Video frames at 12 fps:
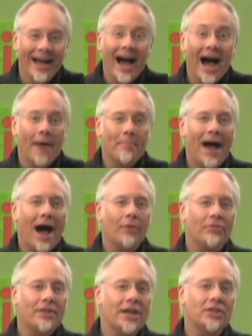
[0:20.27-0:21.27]

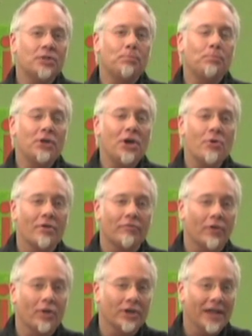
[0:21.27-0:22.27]
about these
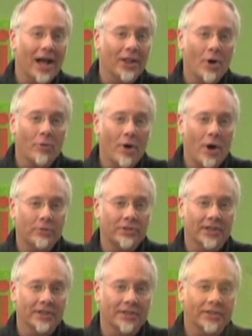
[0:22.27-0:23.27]
beautiful yellow
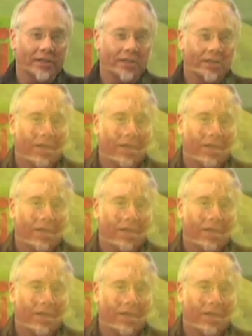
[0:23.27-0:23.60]
roses,